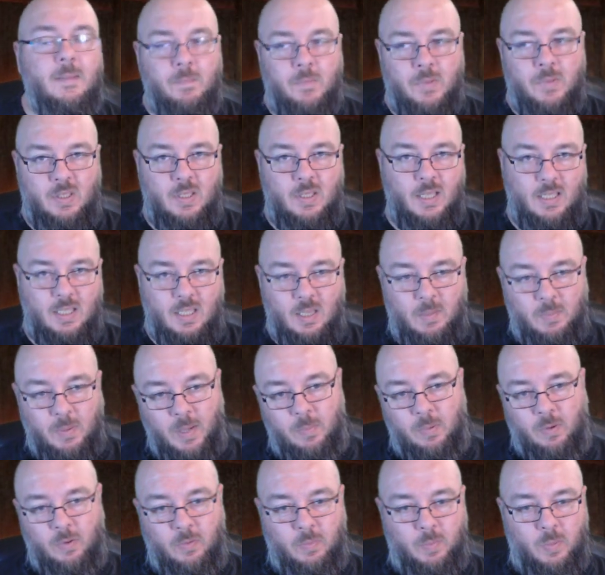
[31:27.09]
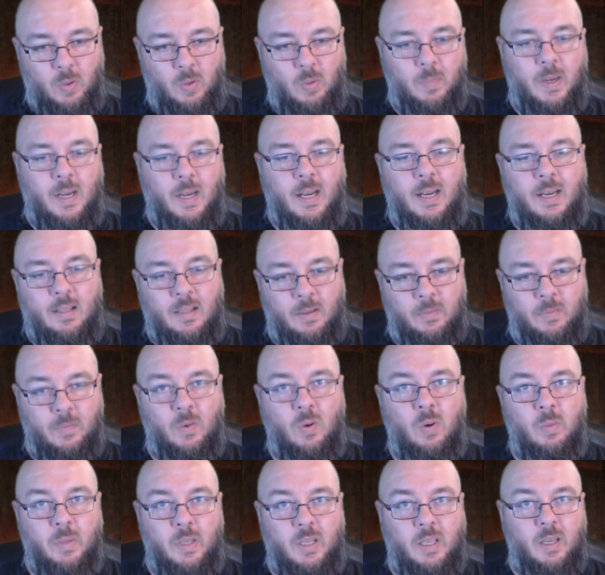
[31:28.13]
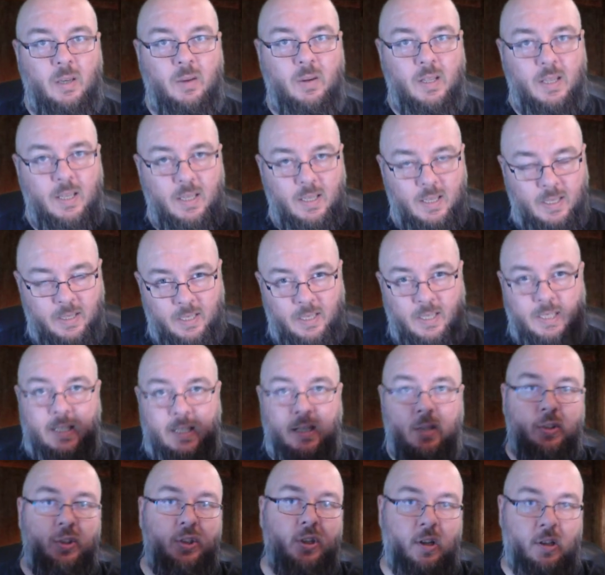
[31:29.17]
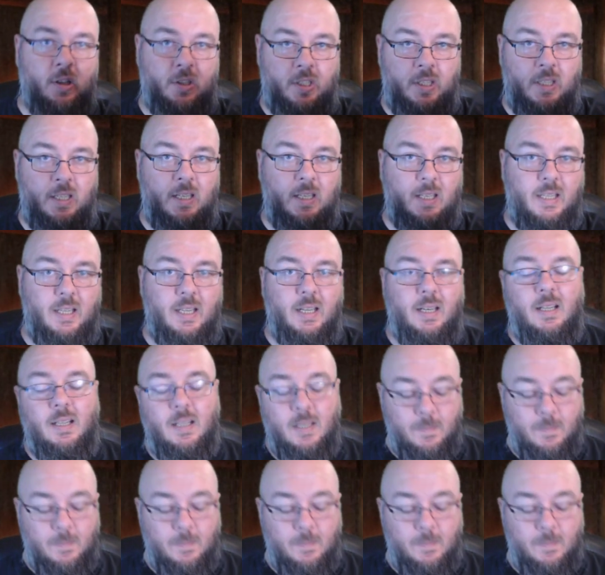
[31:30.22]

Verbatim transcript: Sixty people have pulled back. They form the unit, and then they go charging in again.